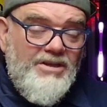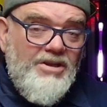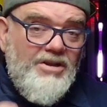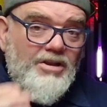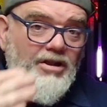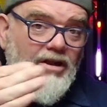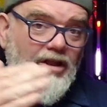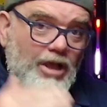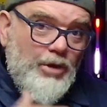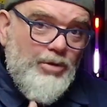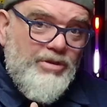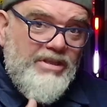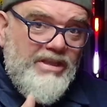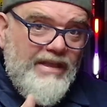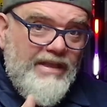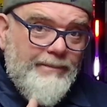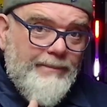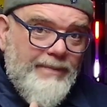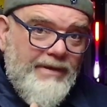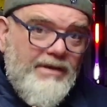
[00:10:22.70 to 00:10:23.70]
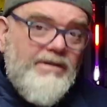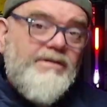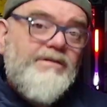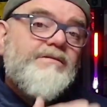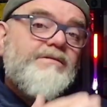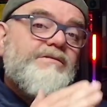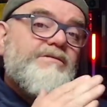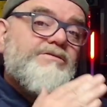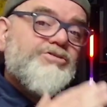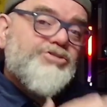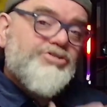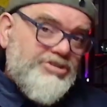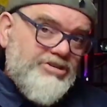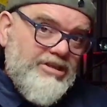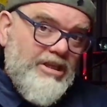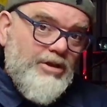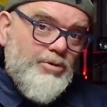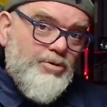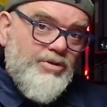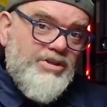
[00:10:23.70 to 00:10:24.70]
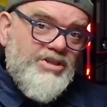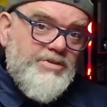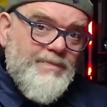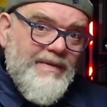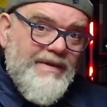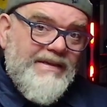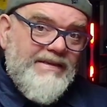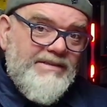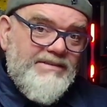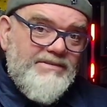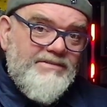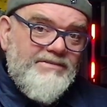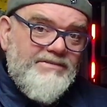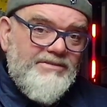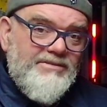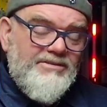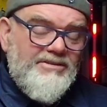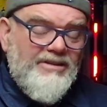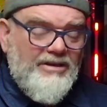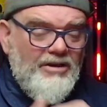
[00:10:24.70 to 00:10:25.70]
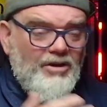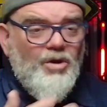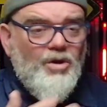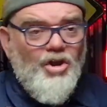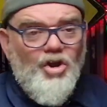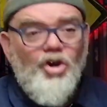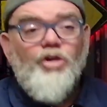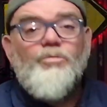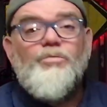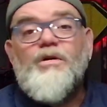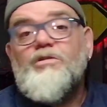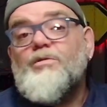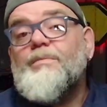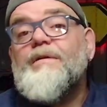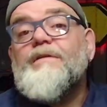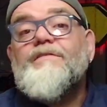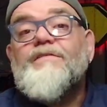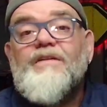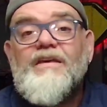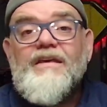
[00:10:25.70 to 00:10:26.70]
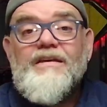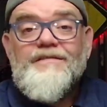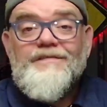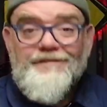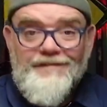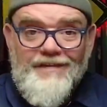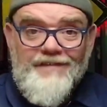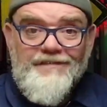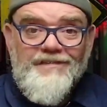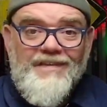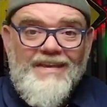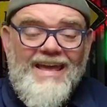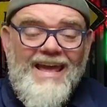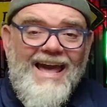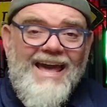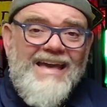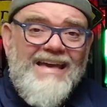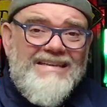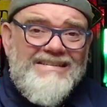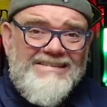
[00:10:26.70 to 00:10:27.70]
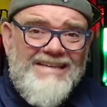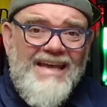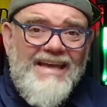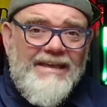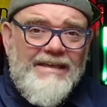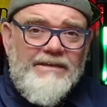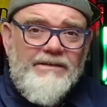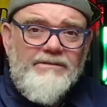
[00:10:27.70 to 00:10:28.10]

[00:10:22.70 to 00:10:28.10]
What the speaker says: Lower the number, slower the speed. Quite a common one would be 50 ASA.